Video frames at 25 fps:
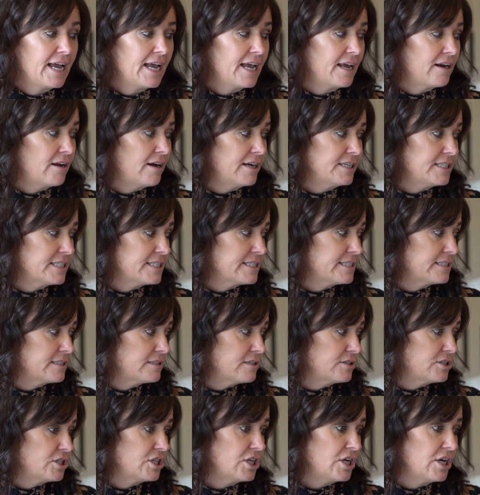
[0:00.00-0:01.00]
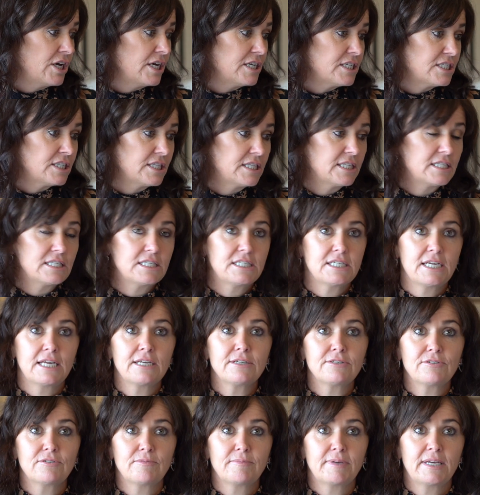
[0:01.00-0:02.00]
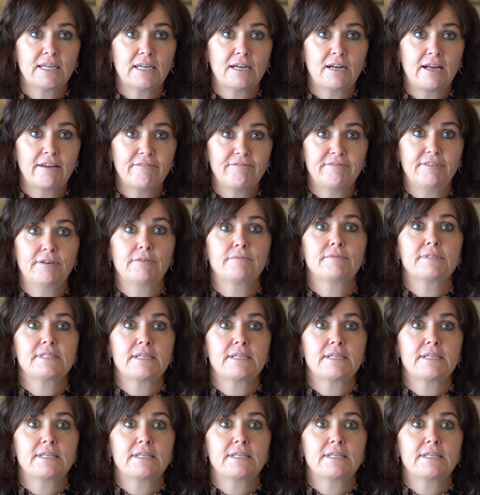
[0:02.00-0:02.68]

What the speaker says: and I just turned to this gentleman and I felt